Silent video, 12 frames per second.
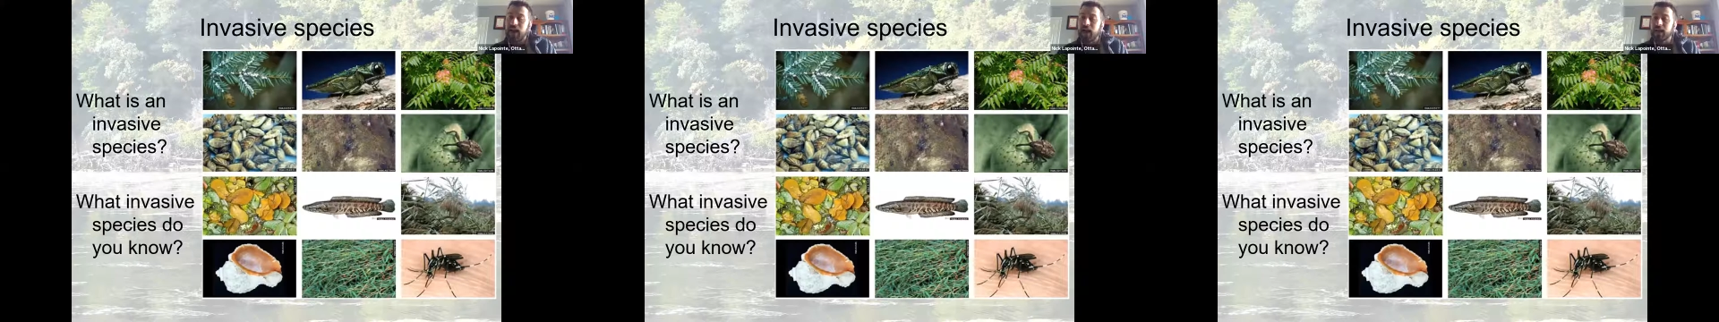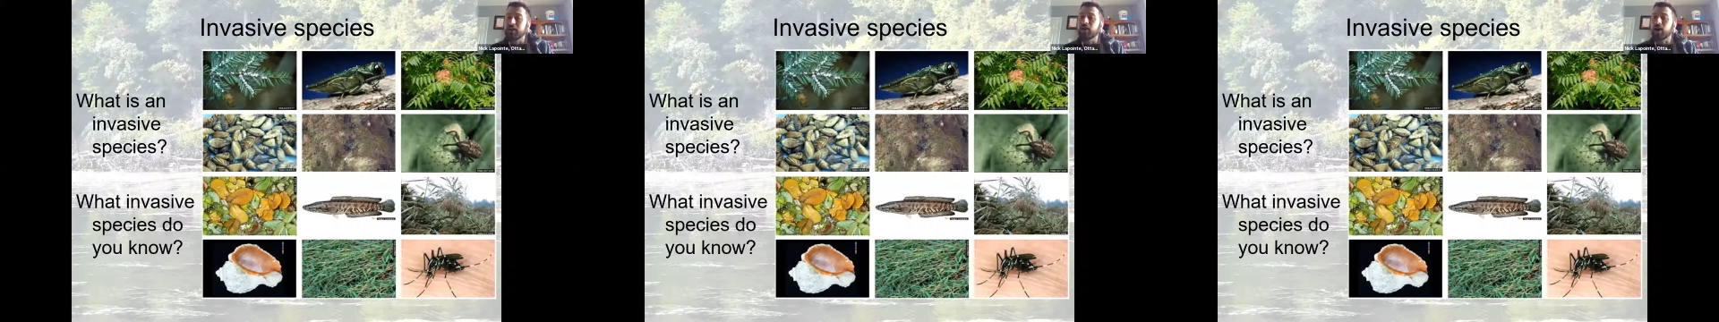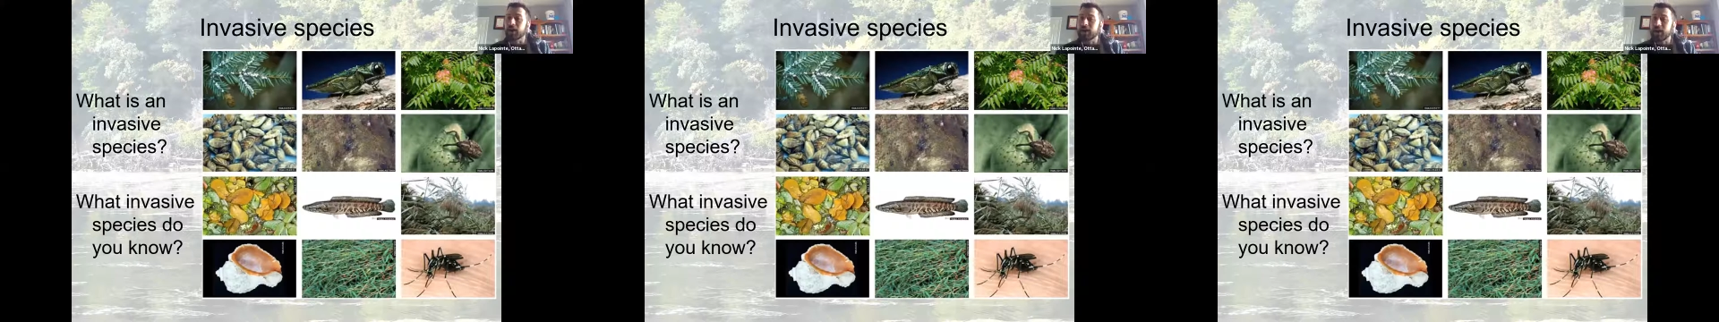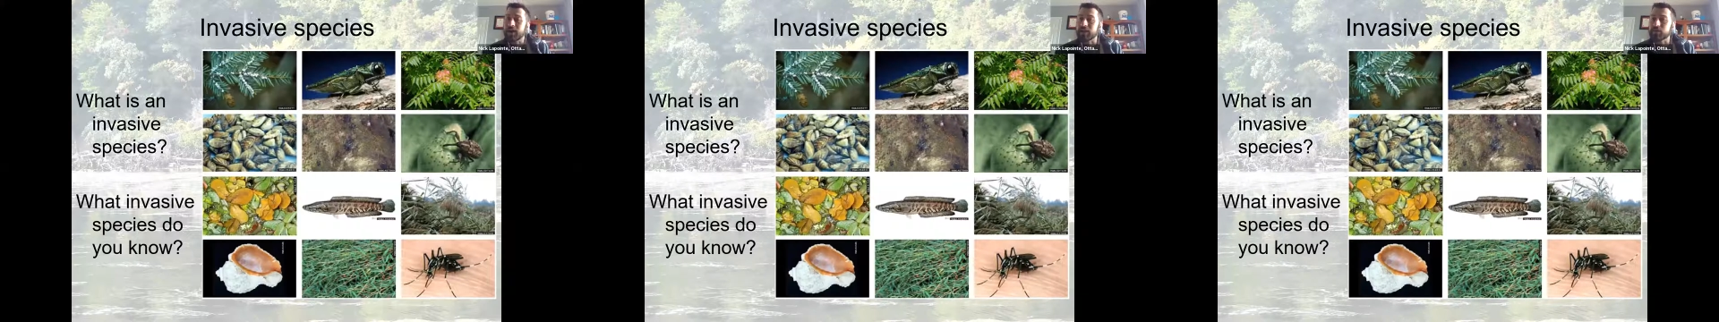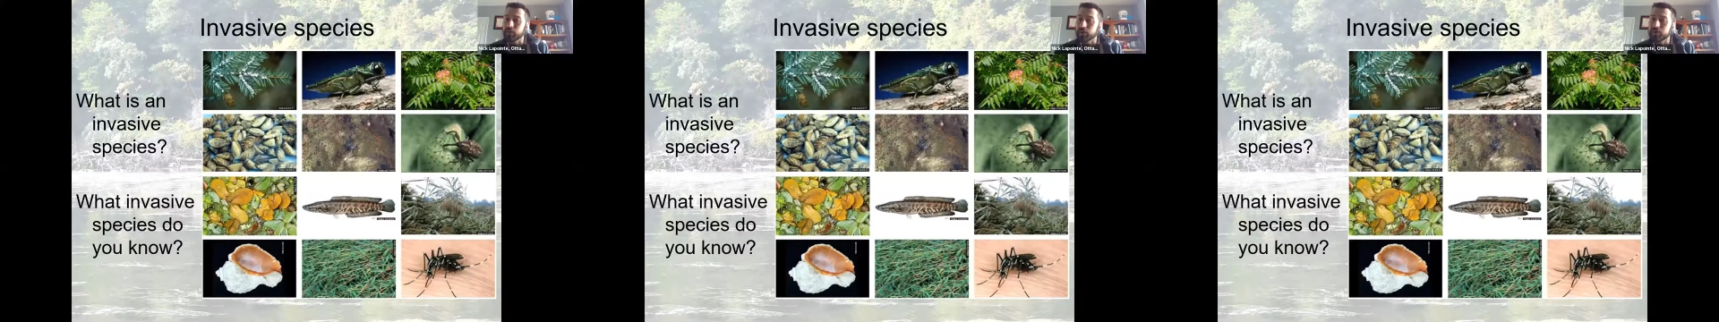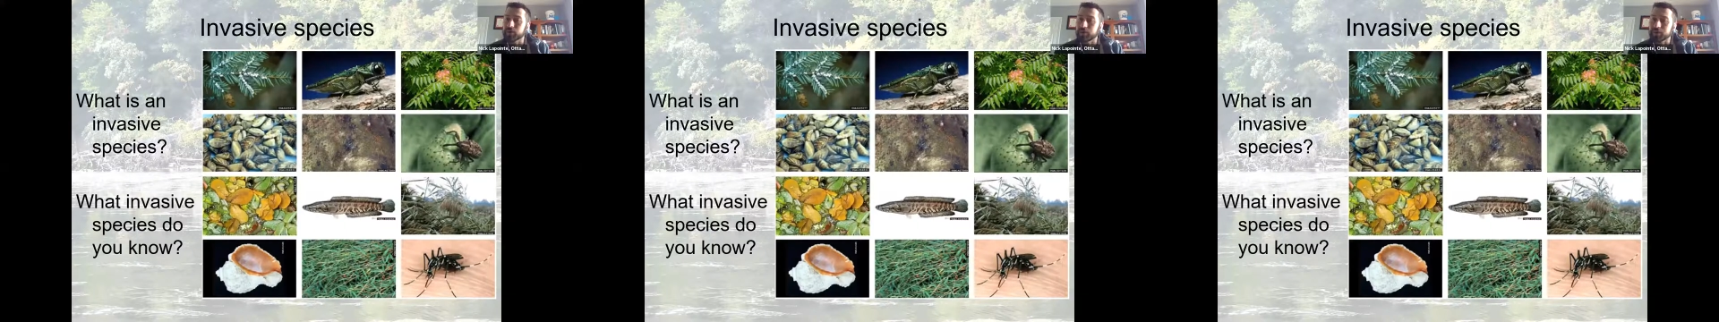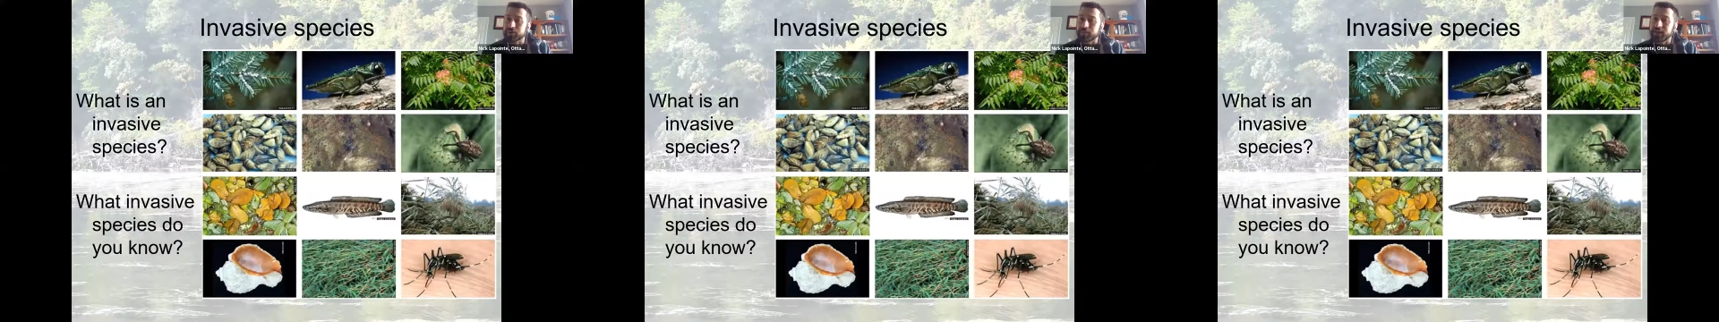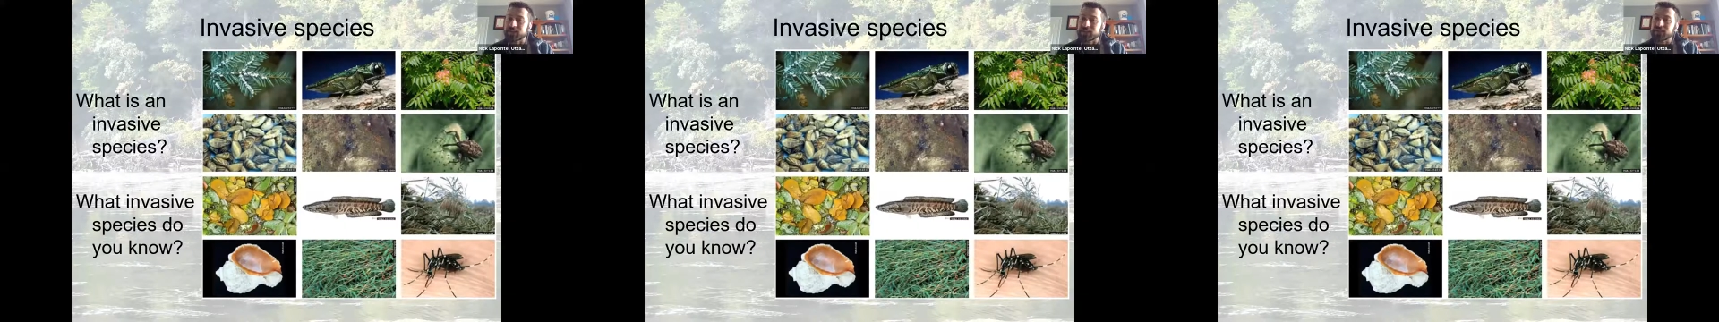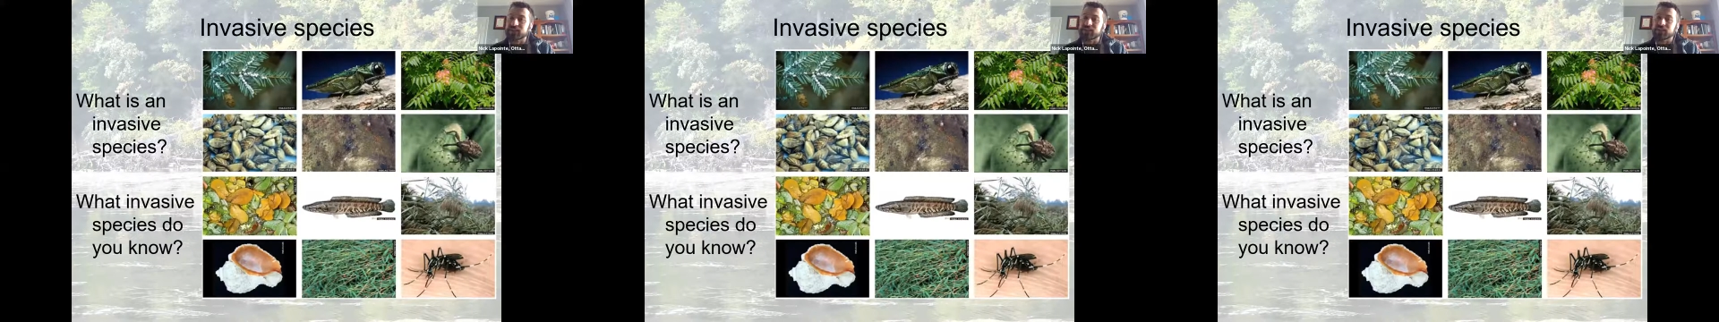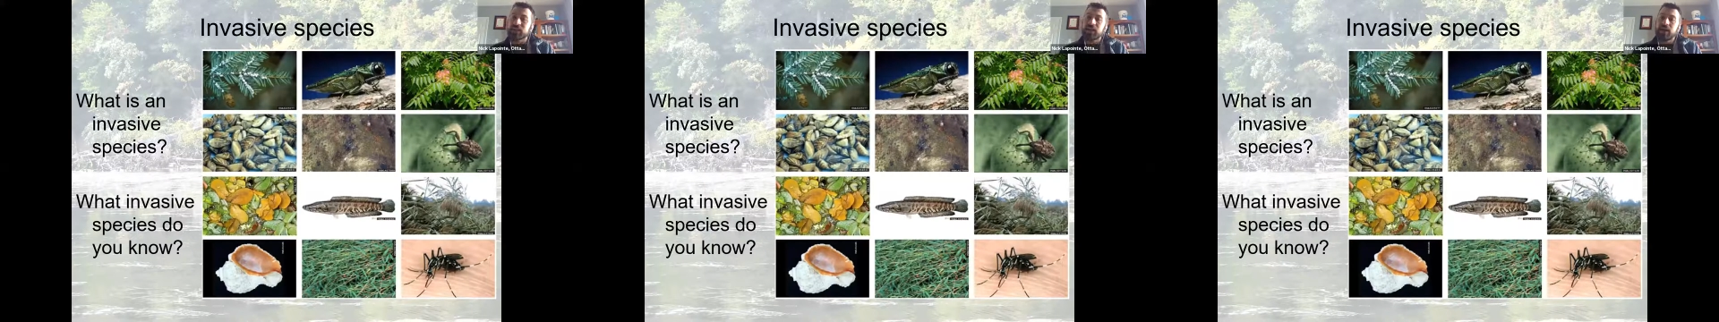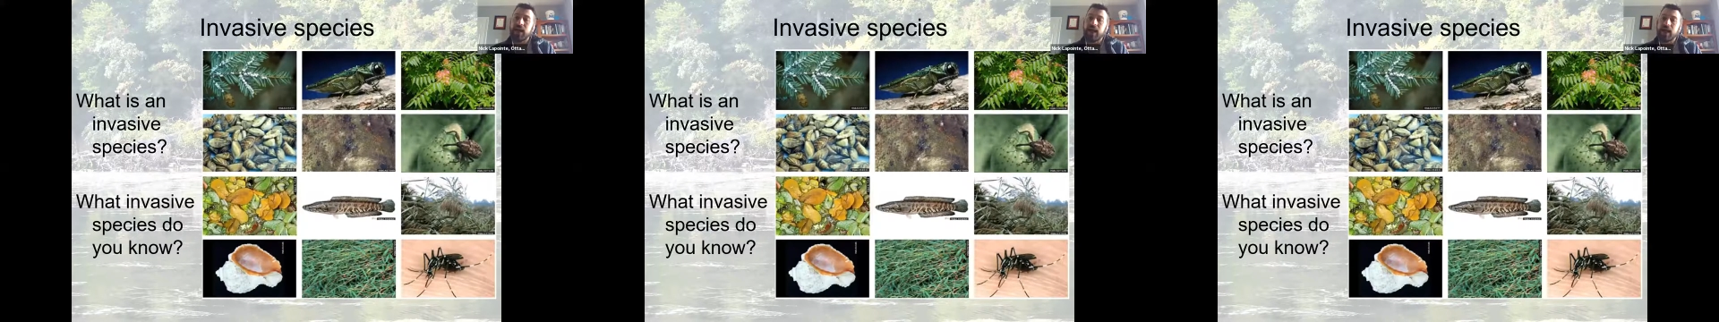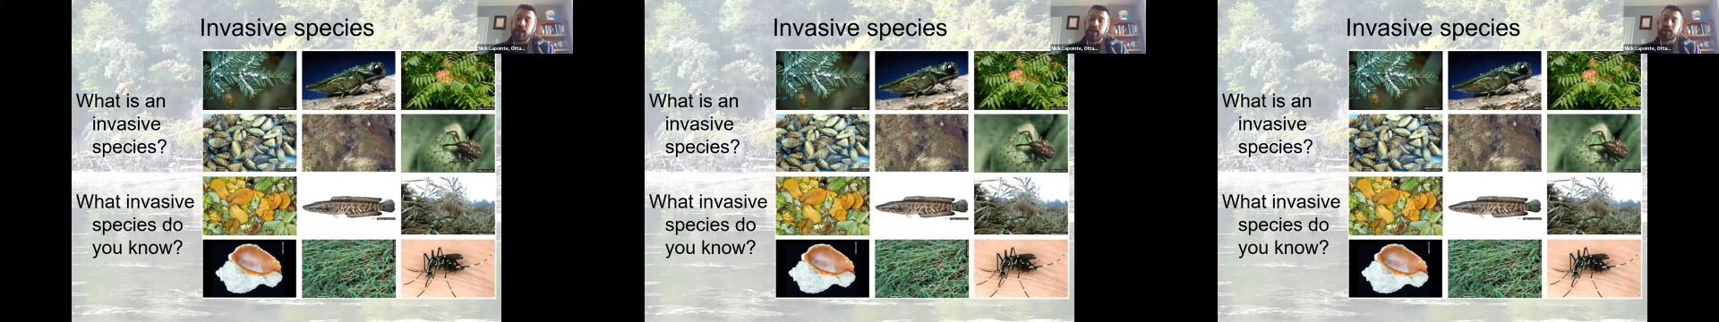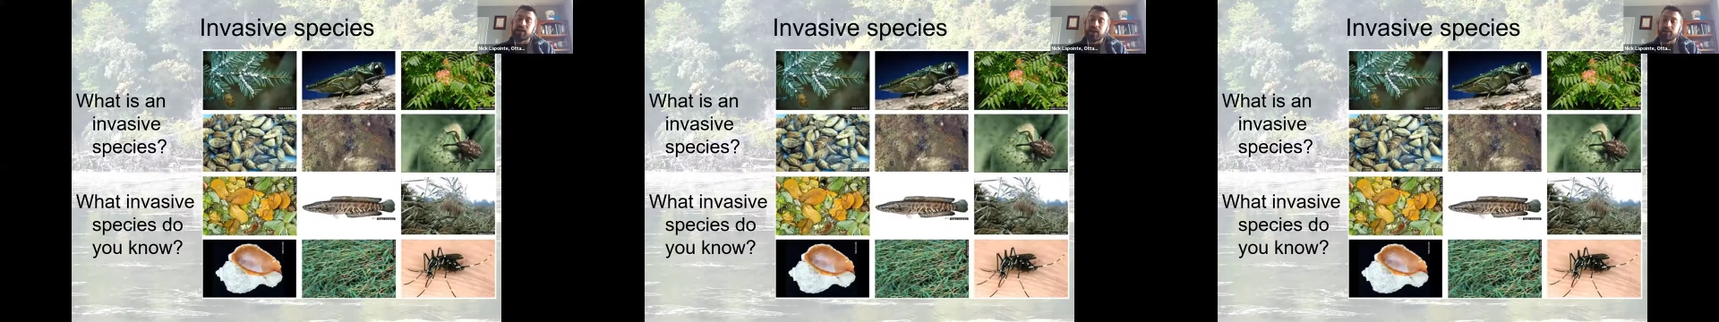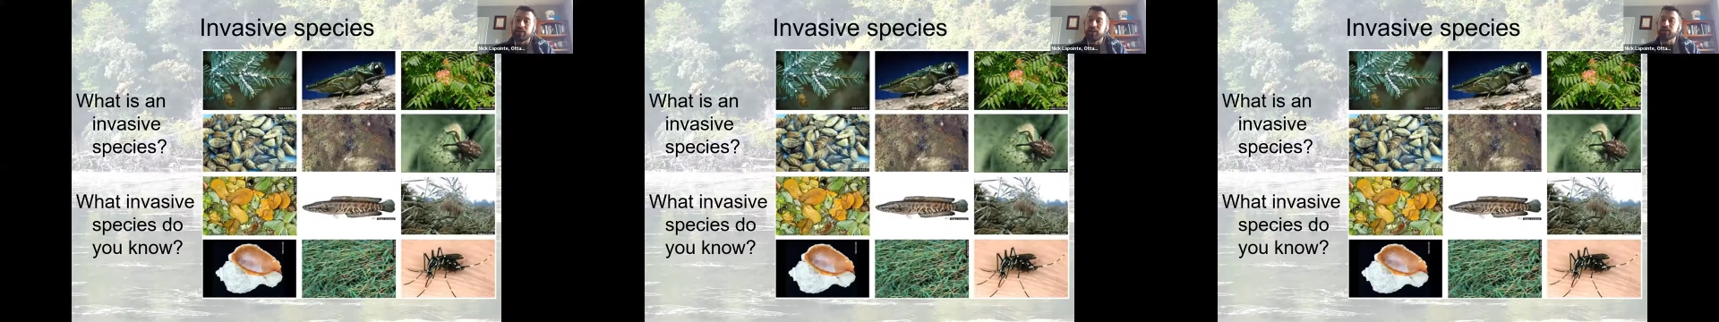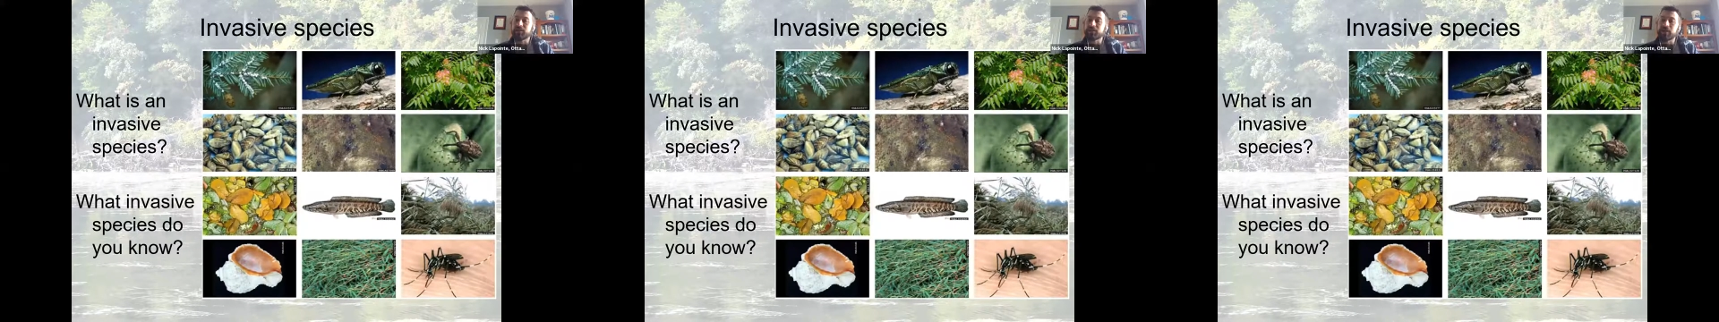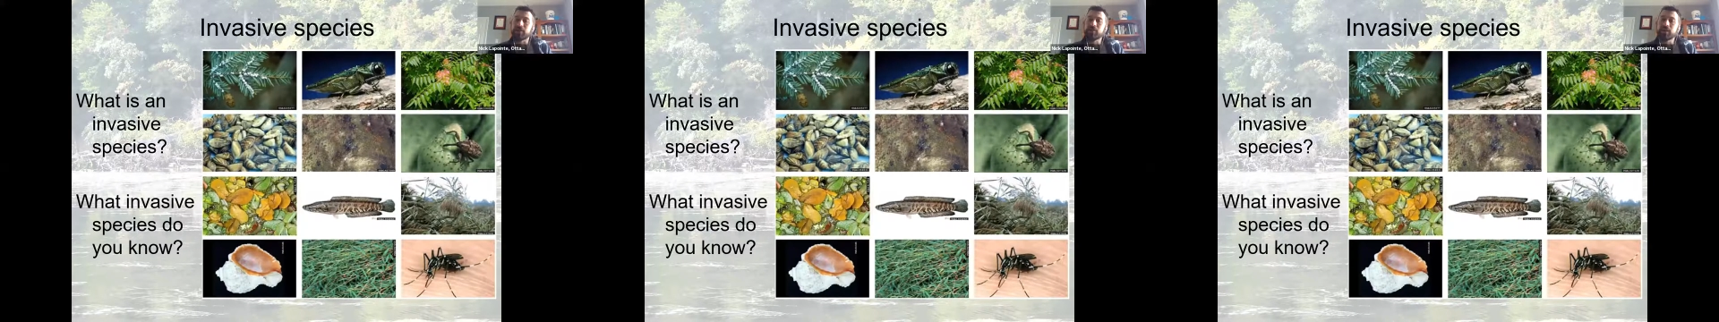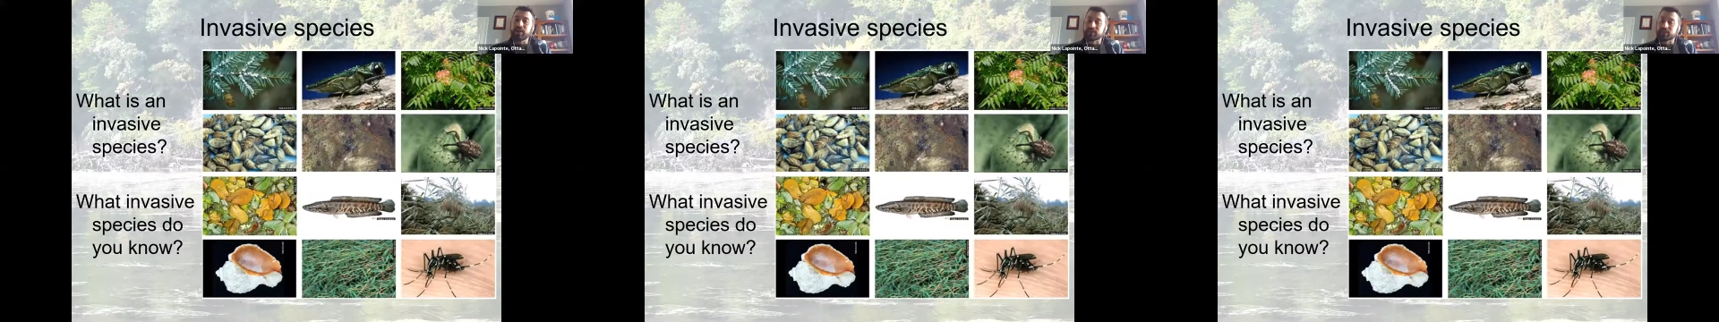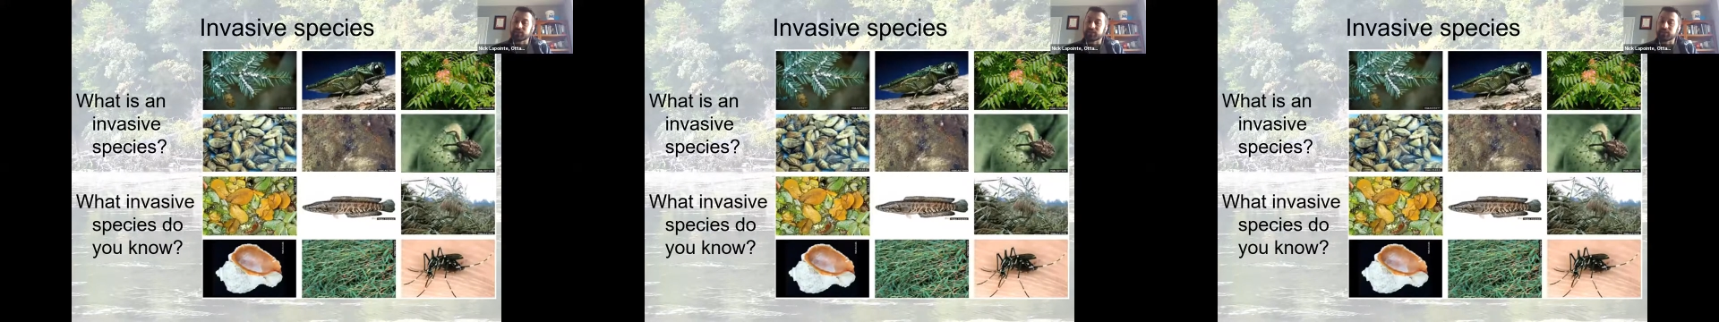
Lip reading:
[unreadable: no face in view]